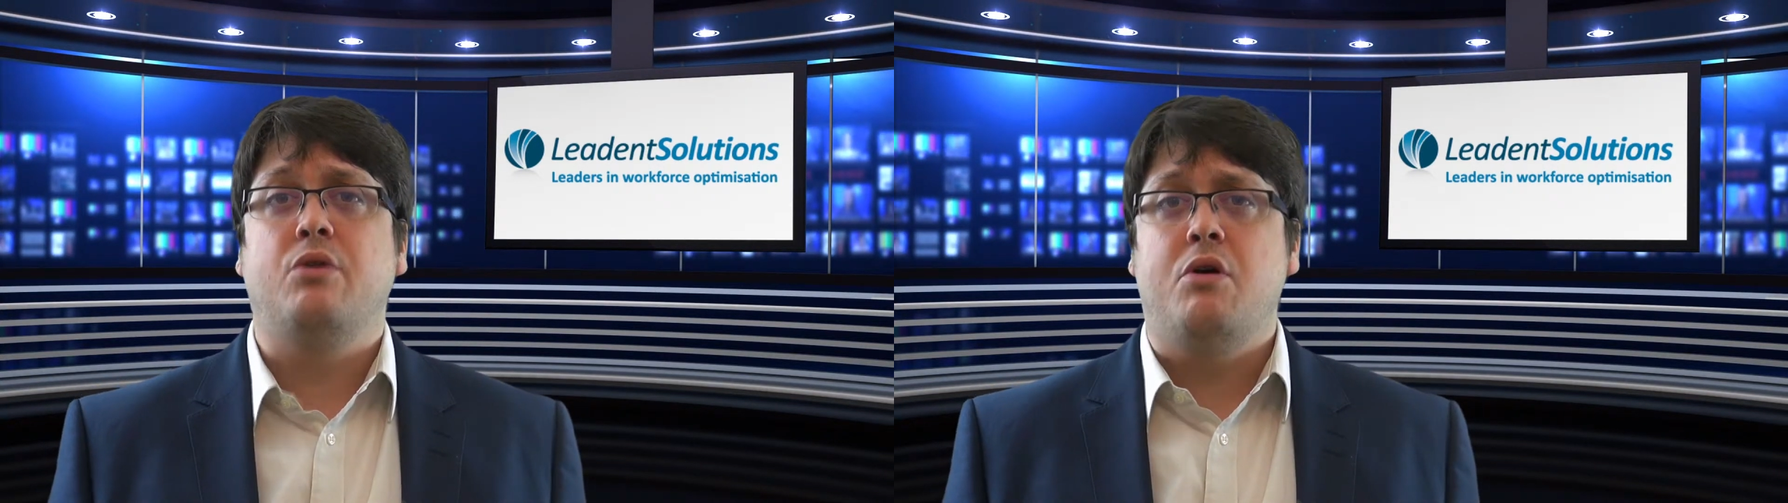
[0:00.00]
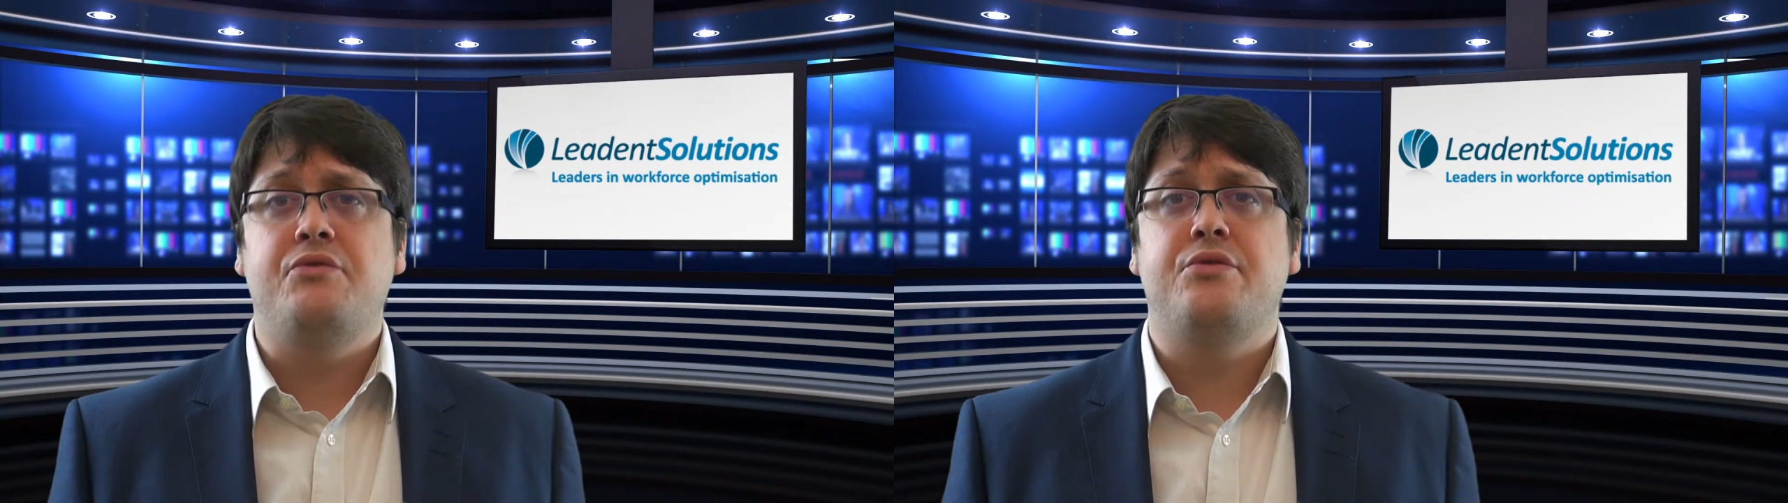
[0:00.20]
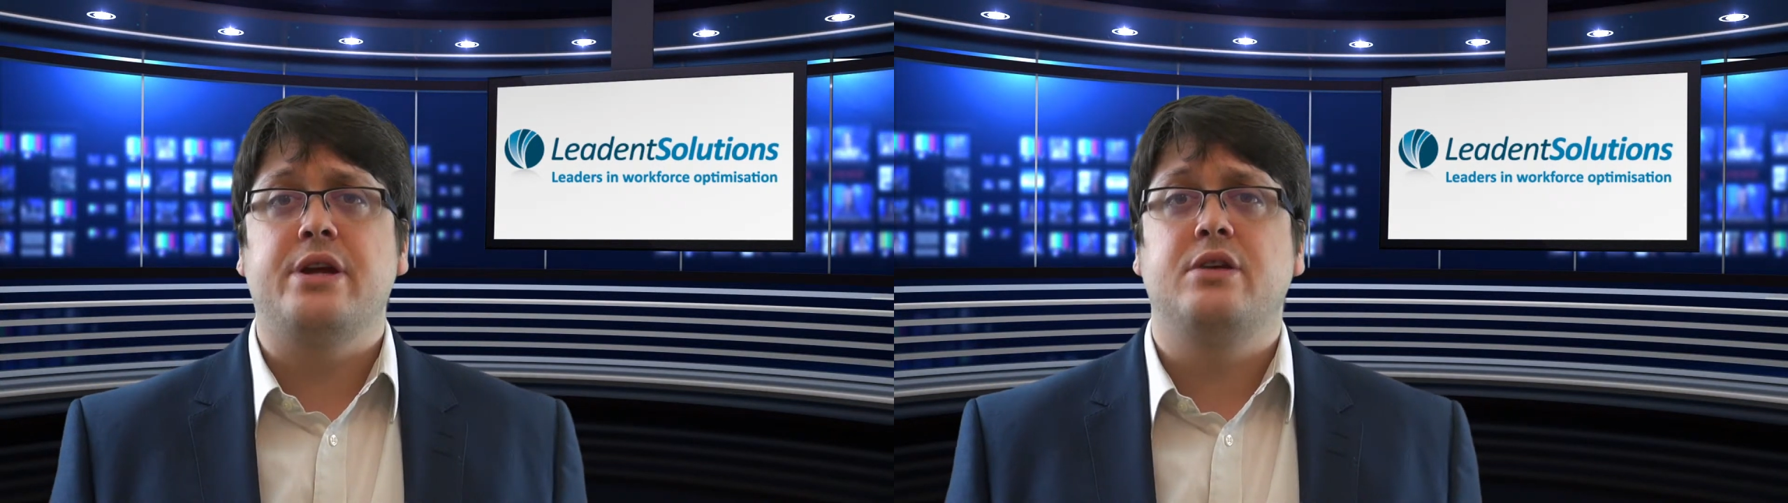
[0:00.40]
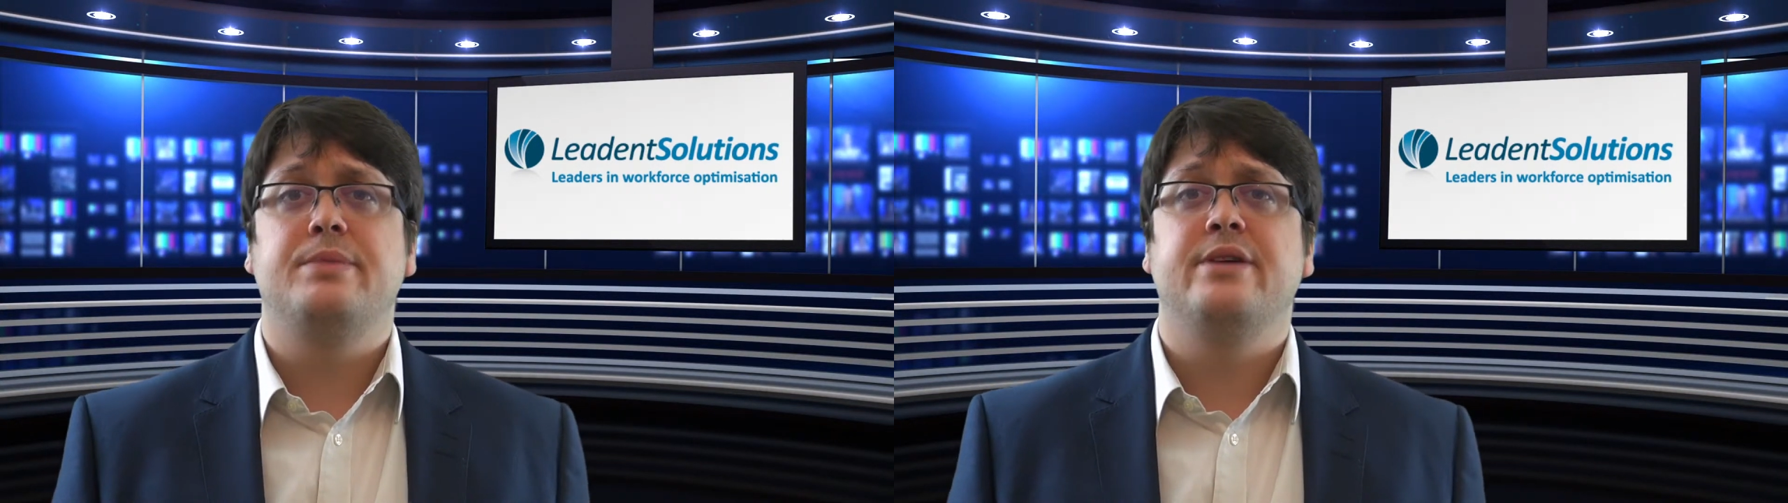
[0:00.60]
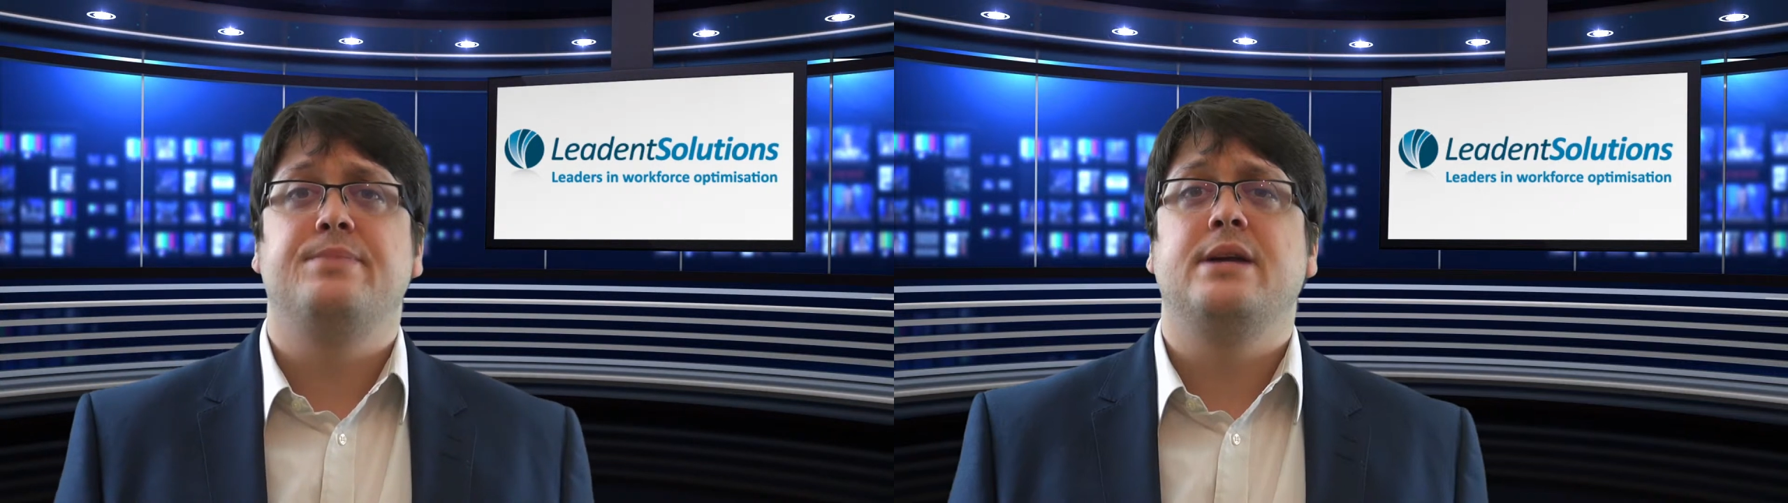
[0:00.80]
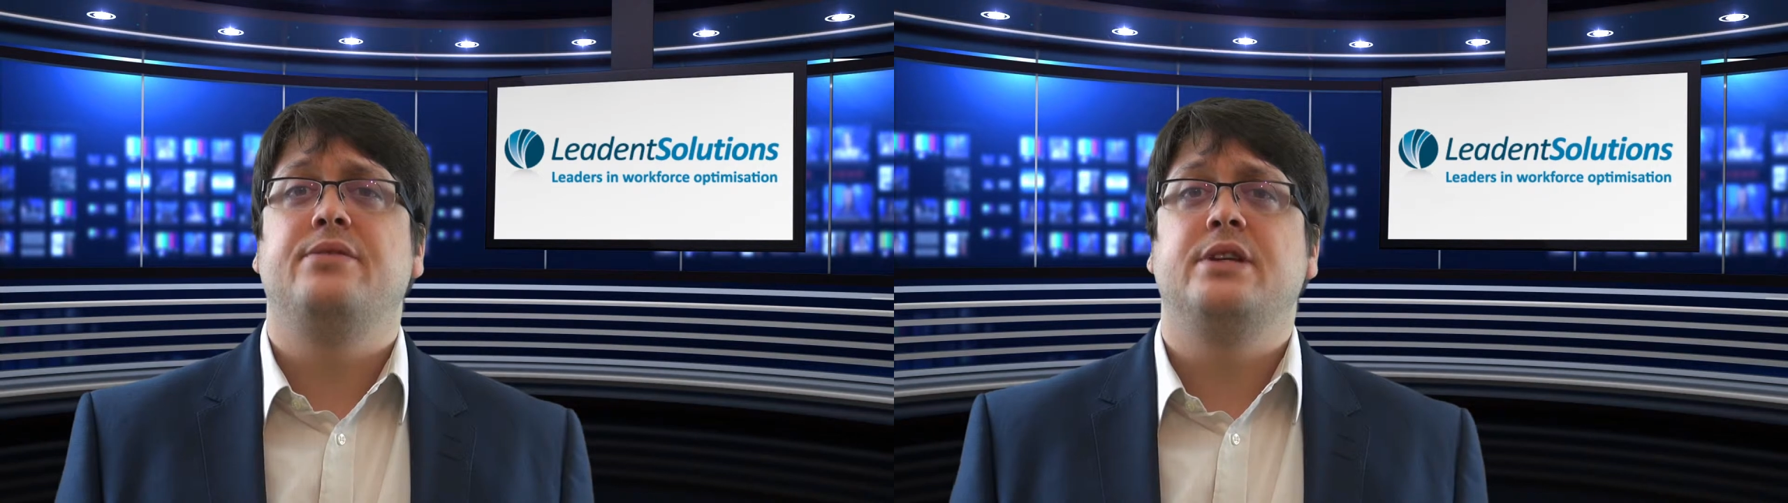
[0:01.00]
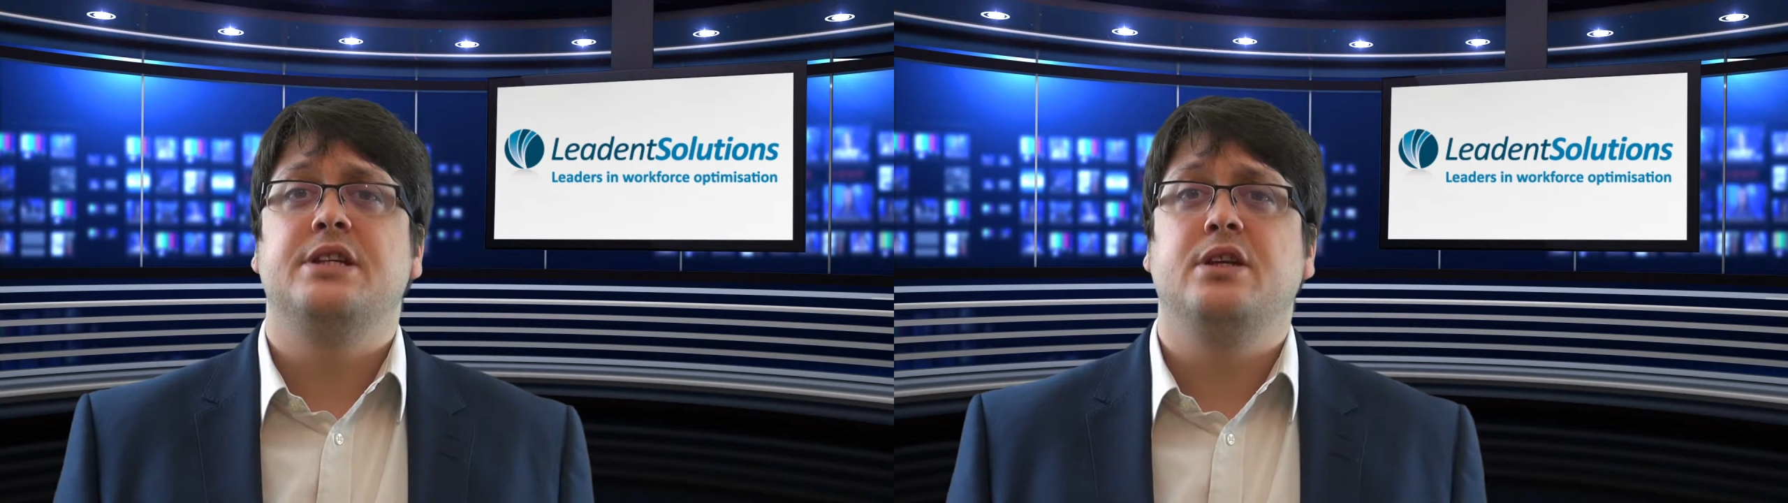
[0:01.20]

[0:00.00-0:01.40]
offering could be of benefit to